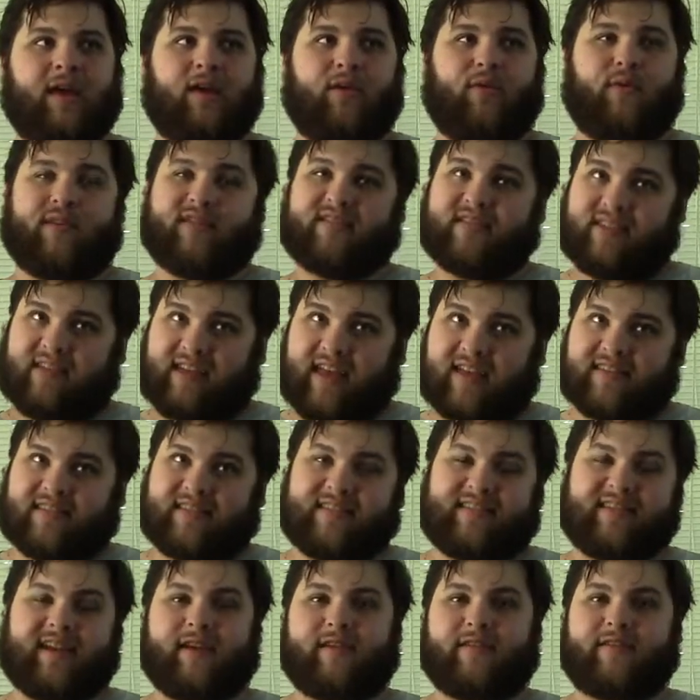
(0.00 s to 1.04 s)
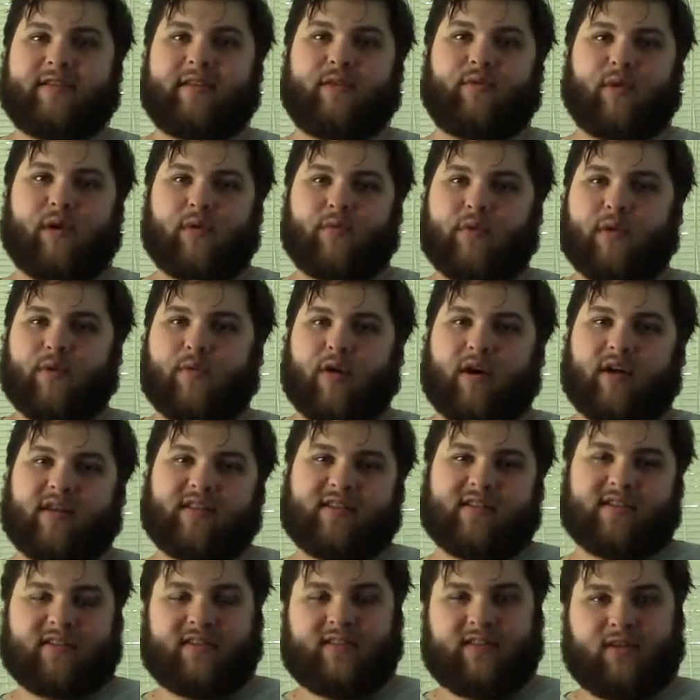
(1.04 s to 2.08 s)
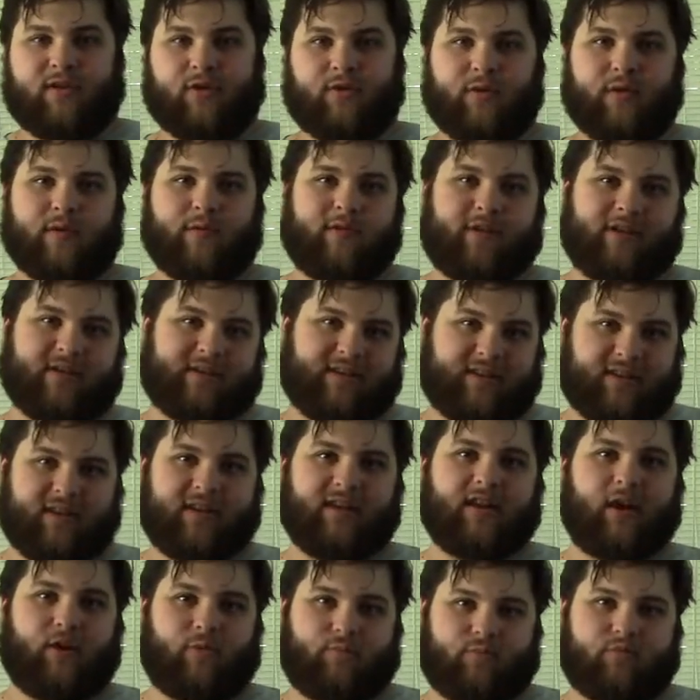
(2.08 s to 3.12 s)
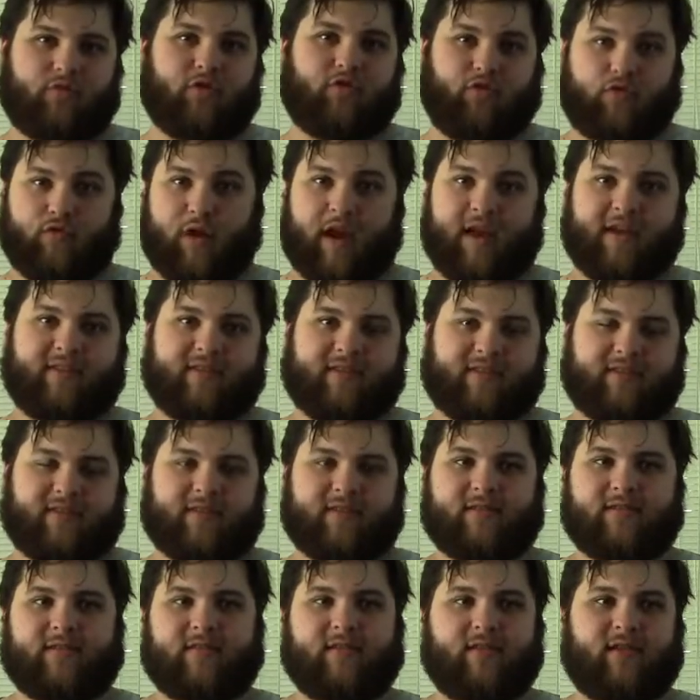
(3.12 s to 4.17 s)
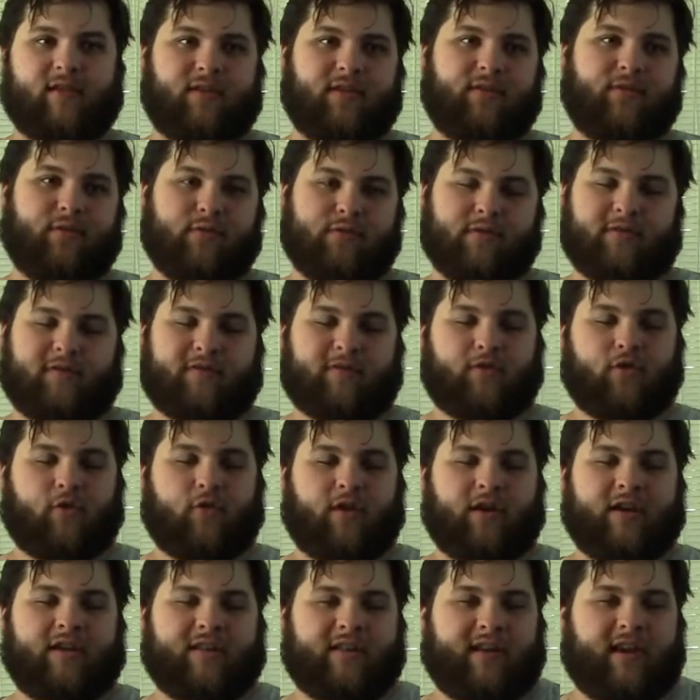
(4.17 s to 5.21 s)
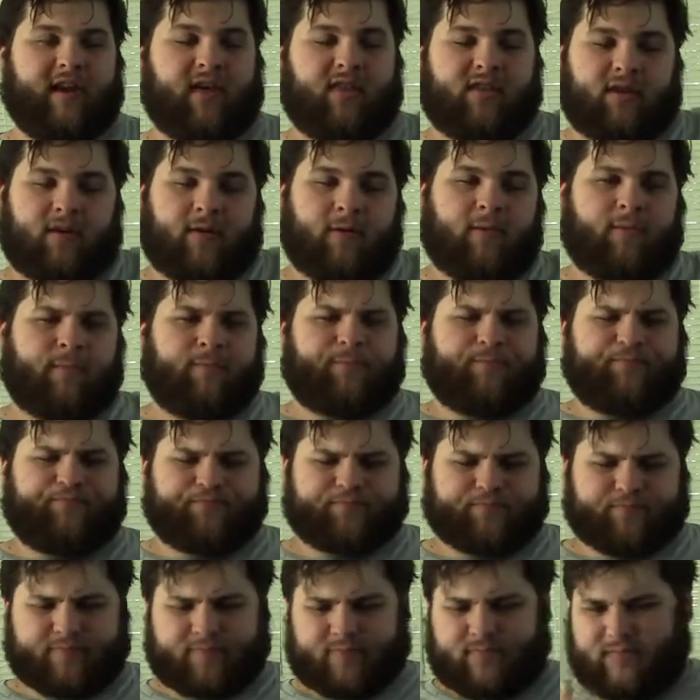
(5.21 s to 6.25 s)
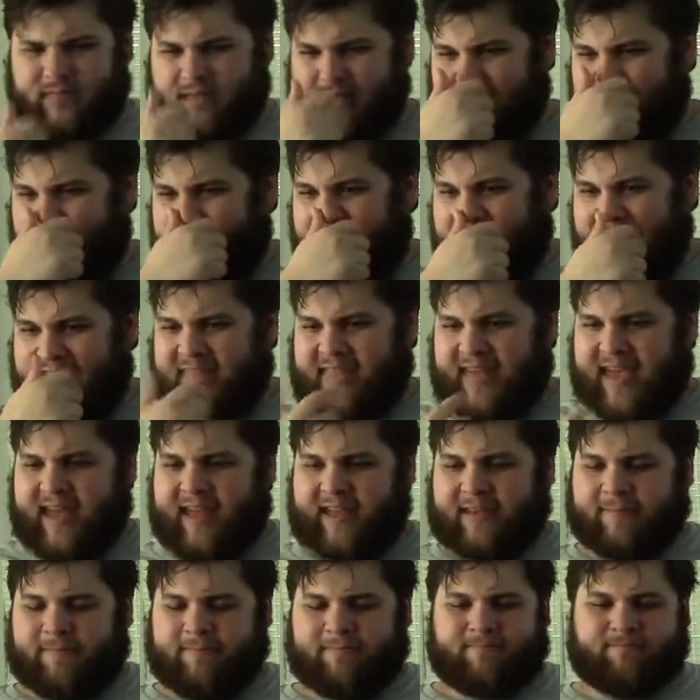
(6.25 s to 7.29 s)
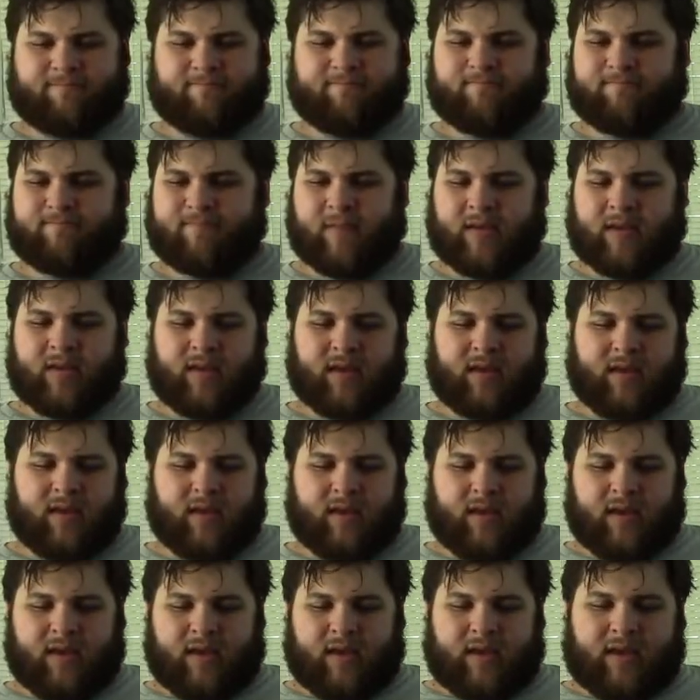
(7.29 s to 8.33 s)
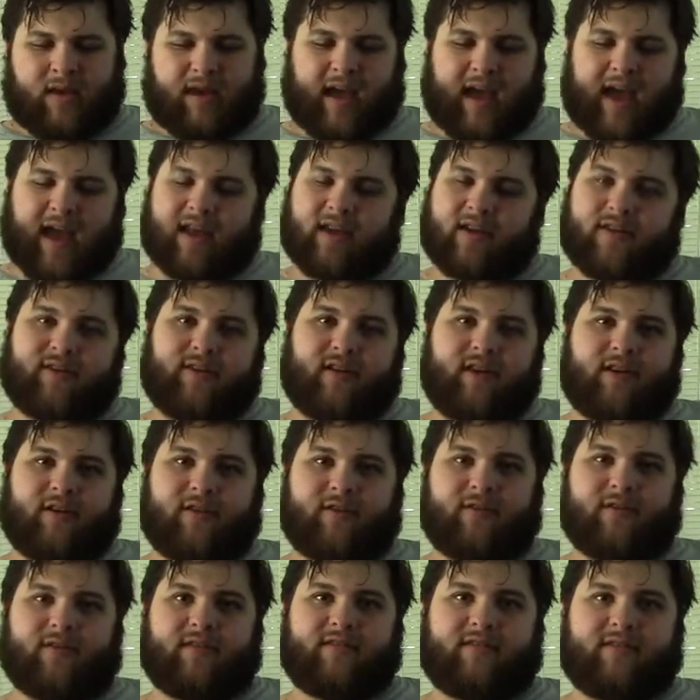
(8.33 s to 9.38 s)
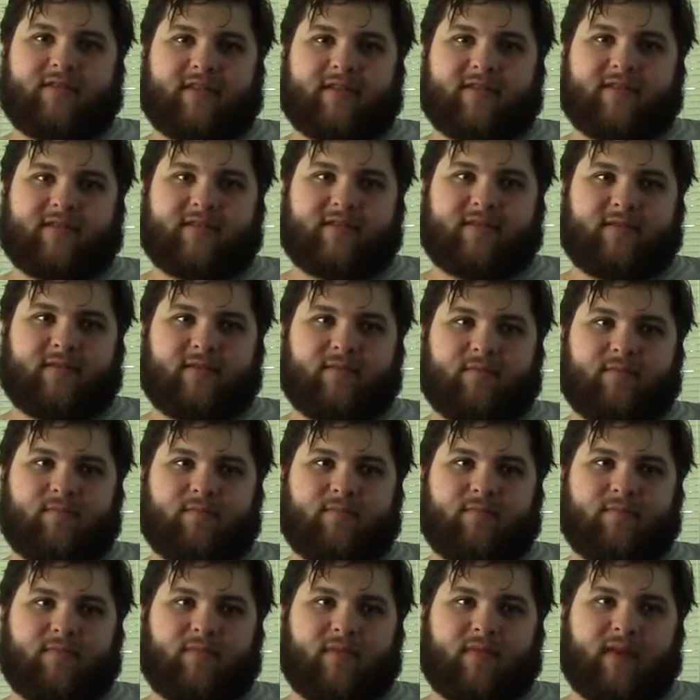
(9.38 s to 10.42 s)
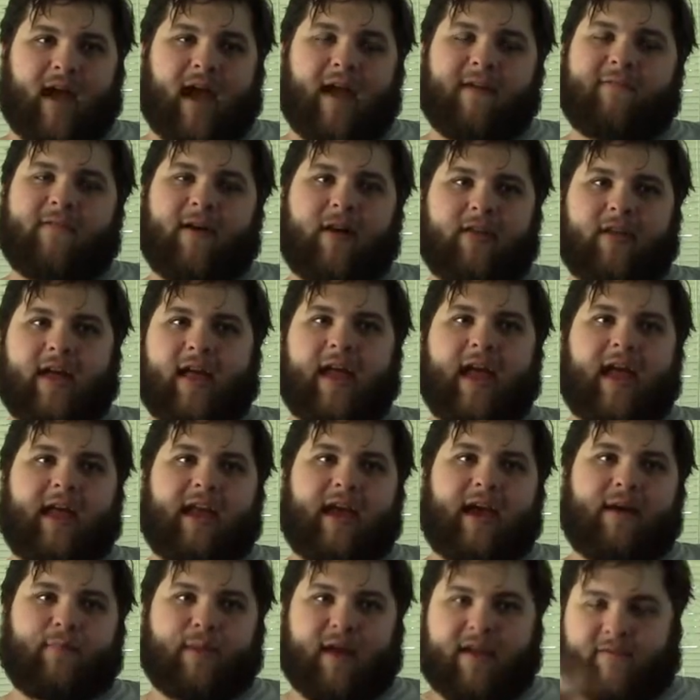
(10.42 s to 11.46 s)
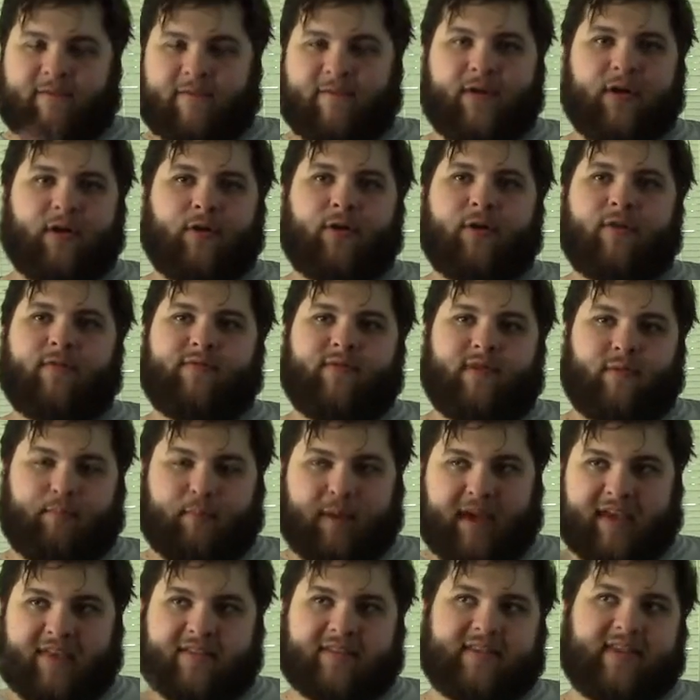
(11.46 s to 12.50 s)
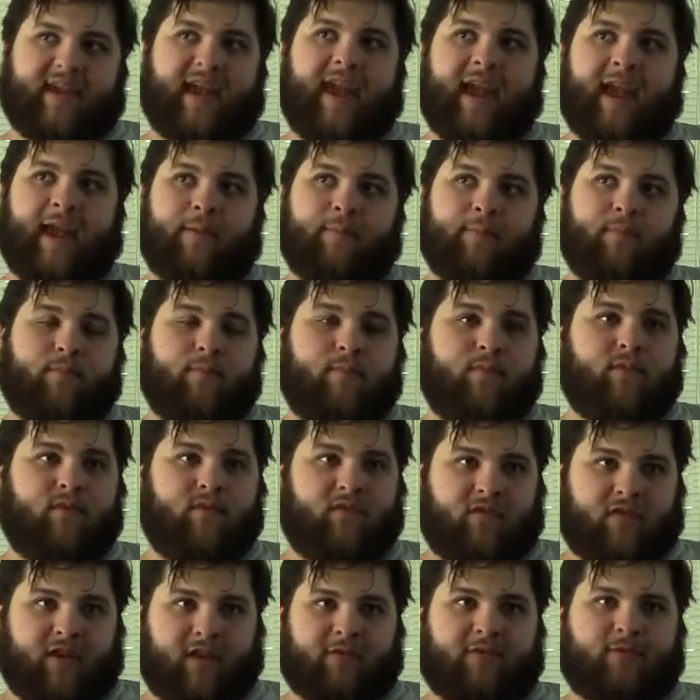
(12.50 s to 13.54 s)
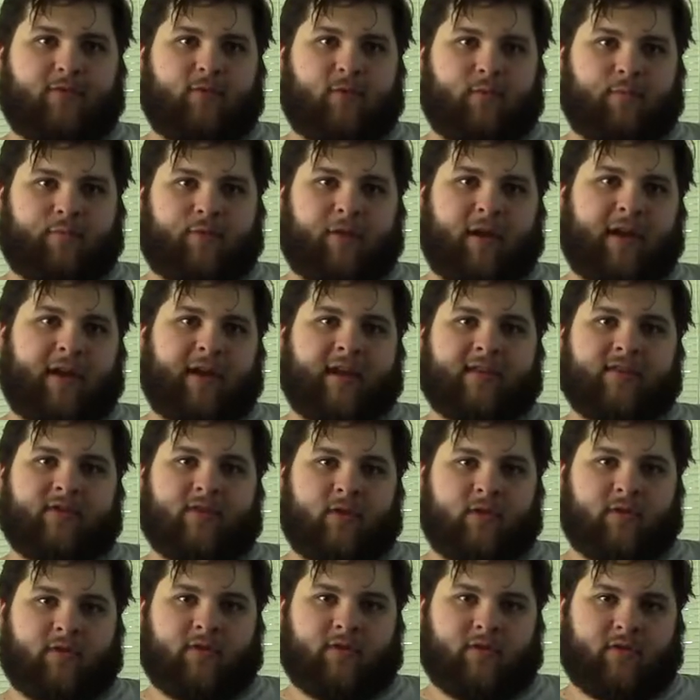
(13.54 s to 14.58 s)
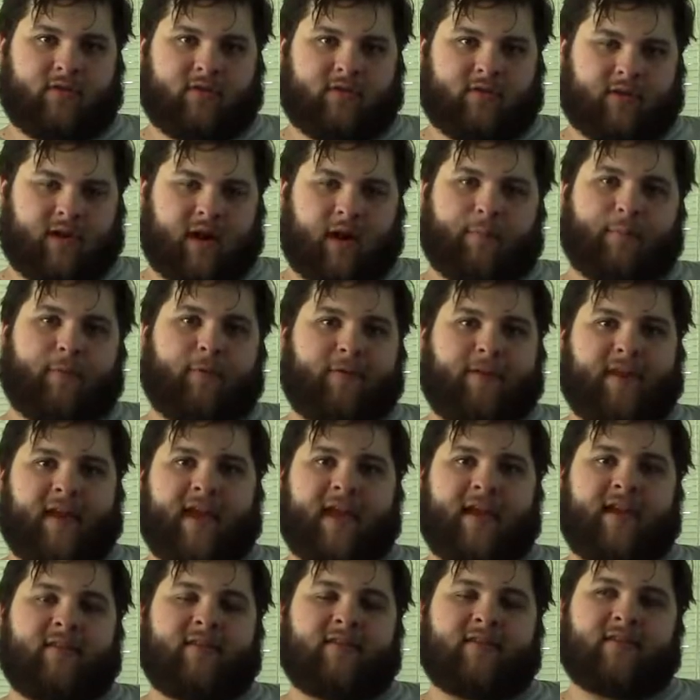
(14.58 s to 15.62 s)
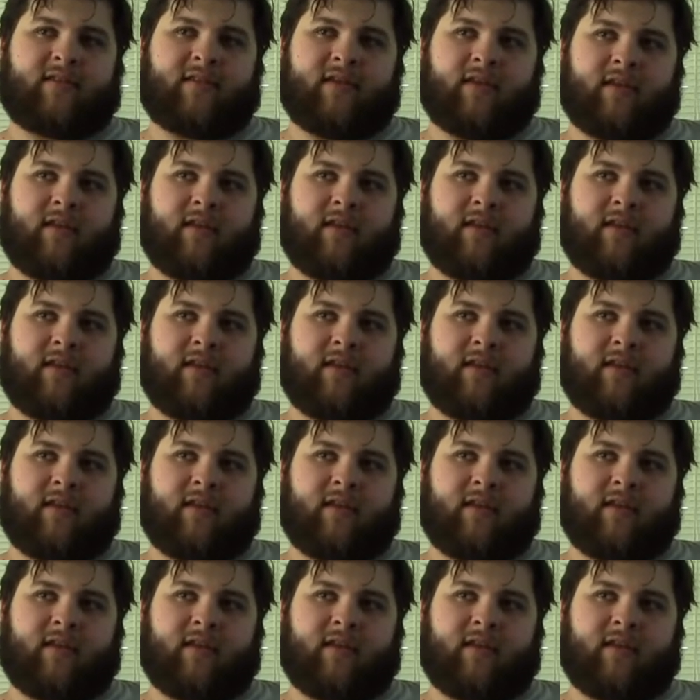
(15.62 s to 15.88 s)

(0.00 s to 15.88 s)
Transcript: wasn't necessarily what we wanted to do. We wanted to, you know, progress through the story together. And then I don't know, just I felt like I got my fill of the base game just from playing it those couple days.